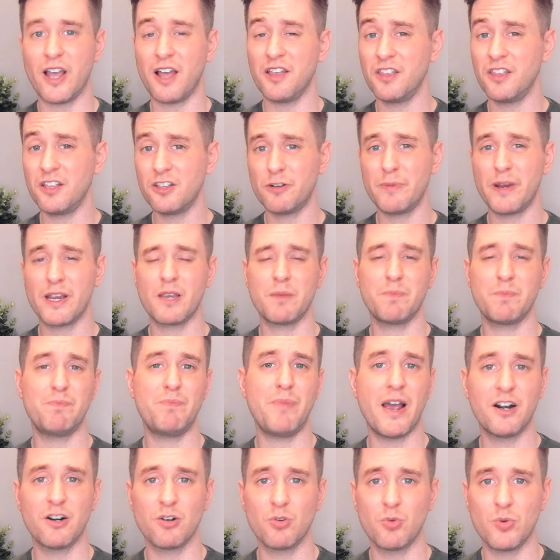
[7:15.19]
I think they're making
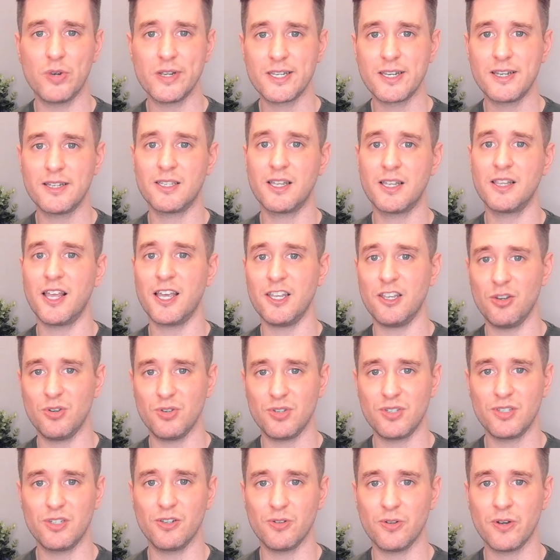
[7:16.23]
better whiskeys than they
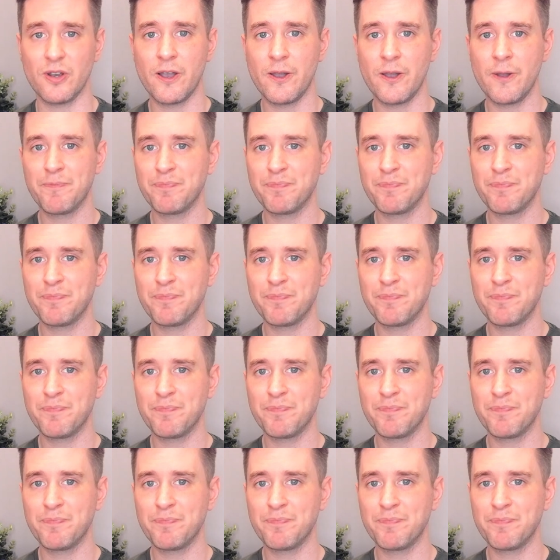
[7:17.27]
used to.